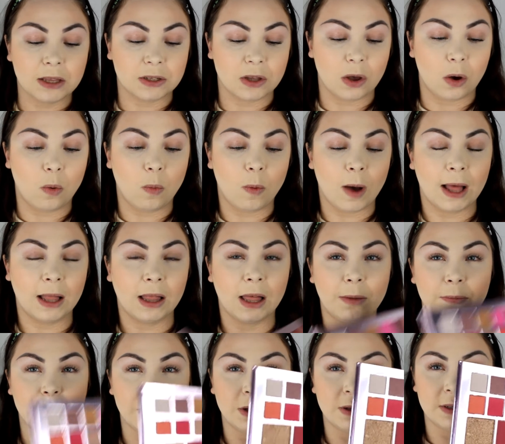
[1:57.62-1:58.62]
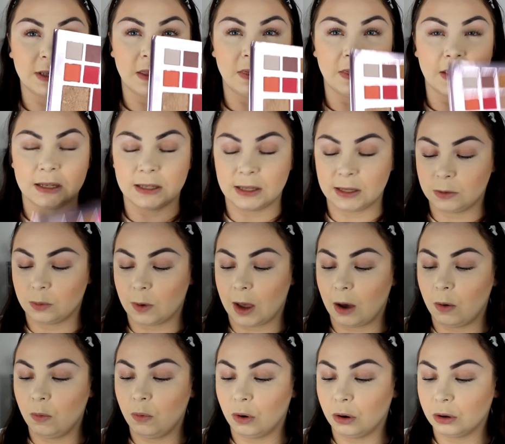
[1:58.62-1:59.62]
So while I'm using this as
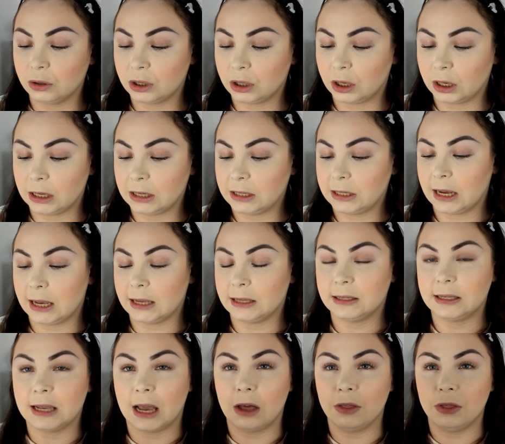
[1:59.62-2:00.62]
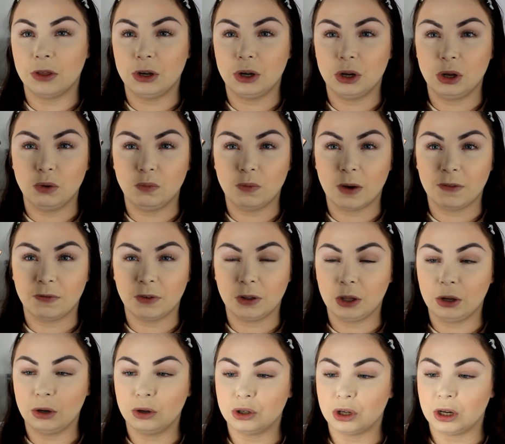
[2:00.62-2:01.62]
well, we're also going to test out the new
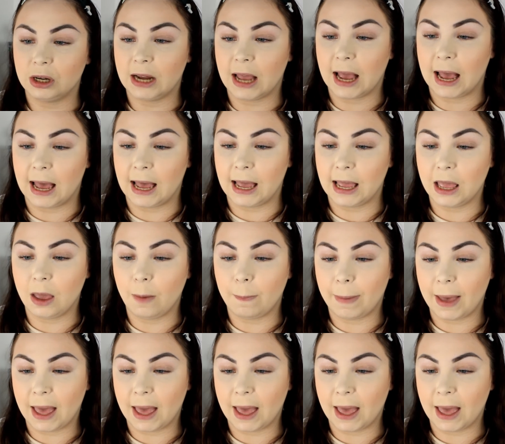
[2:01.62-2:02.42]
Revolution eye